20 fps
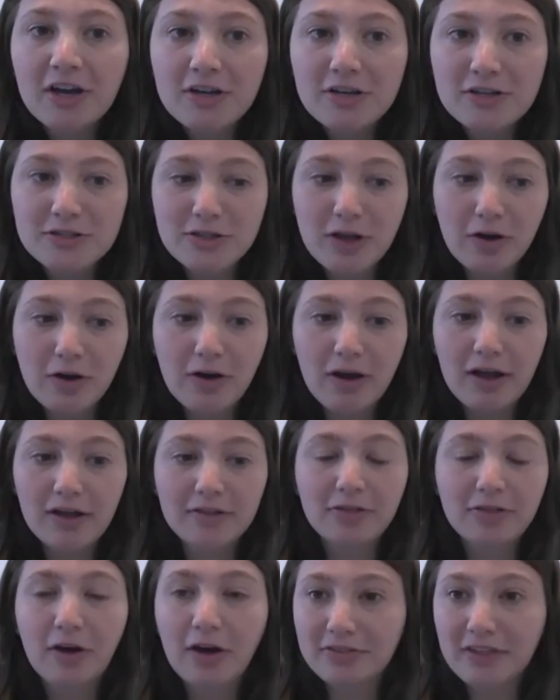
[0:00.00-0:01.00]
So I
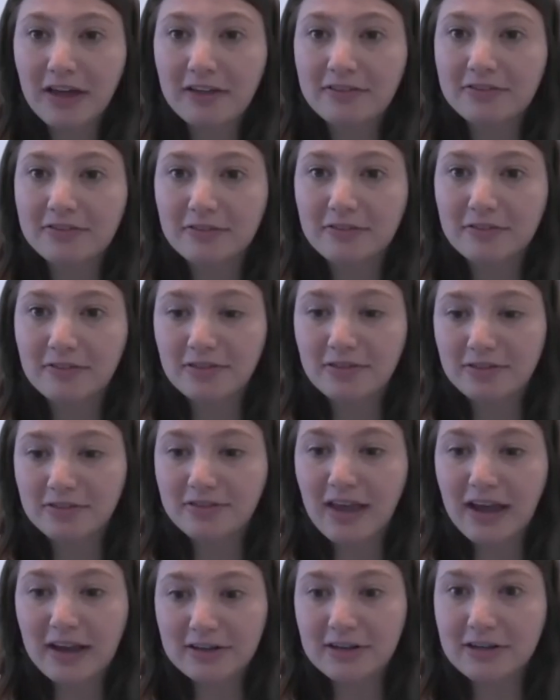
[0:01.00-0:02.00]
thought that's
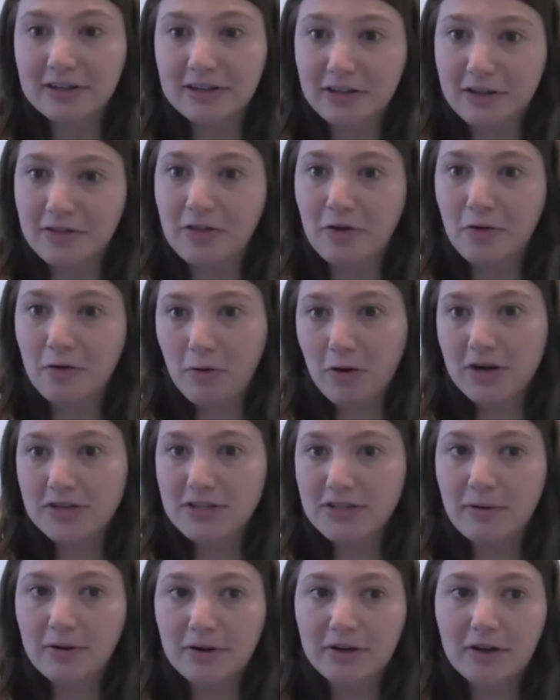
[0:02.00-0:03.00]
technically the course
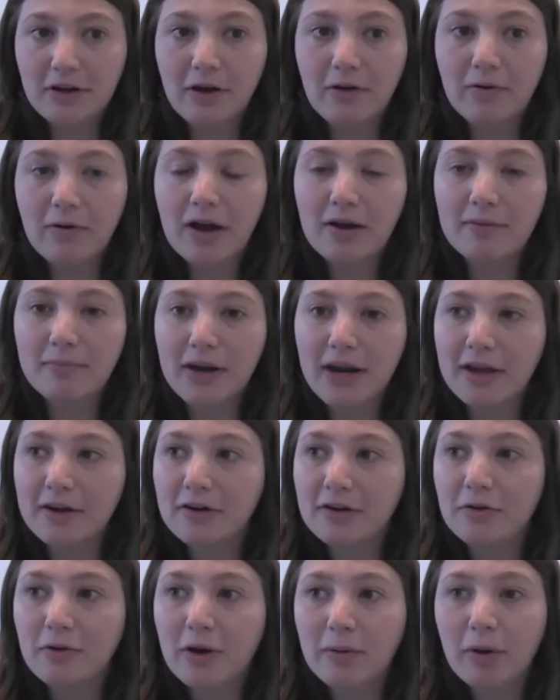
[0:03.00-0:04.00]
I wanted to go on, but I
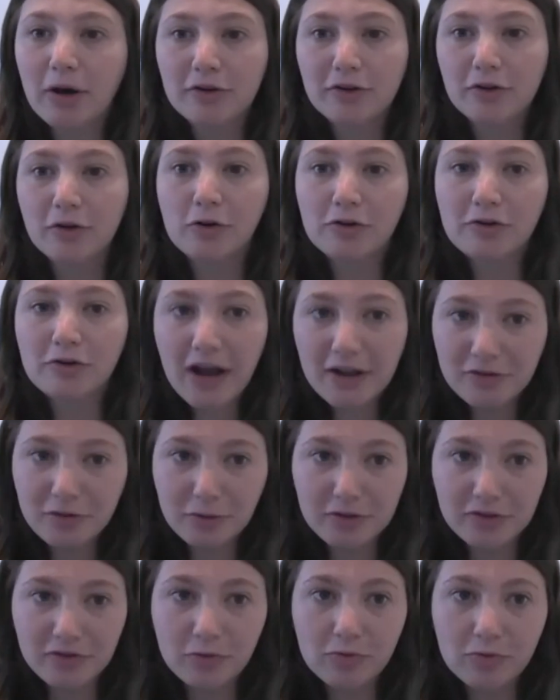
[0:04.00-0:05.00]
knew I wanted to go to
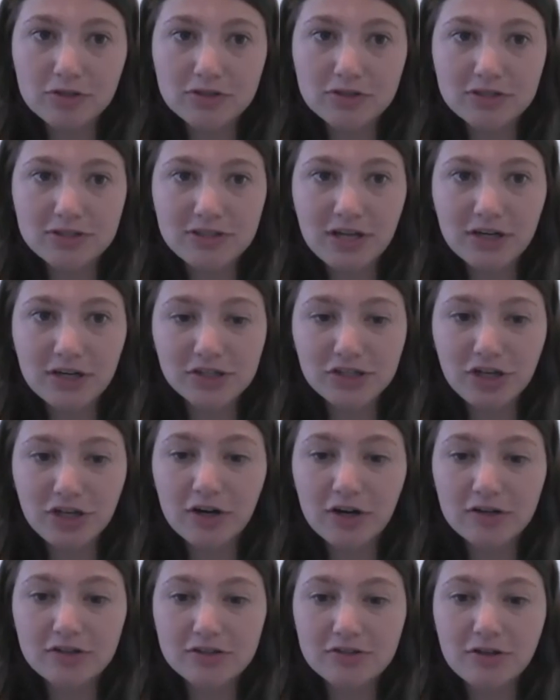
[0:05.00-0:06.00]
graduate school to study
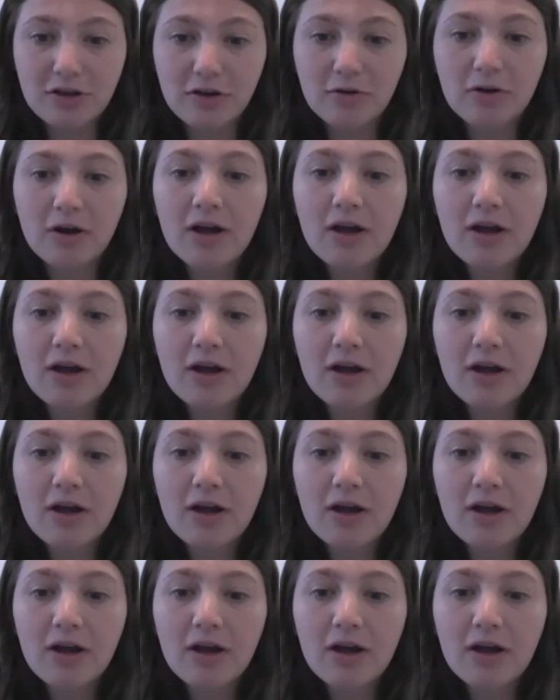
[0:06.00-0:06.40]
sharks. So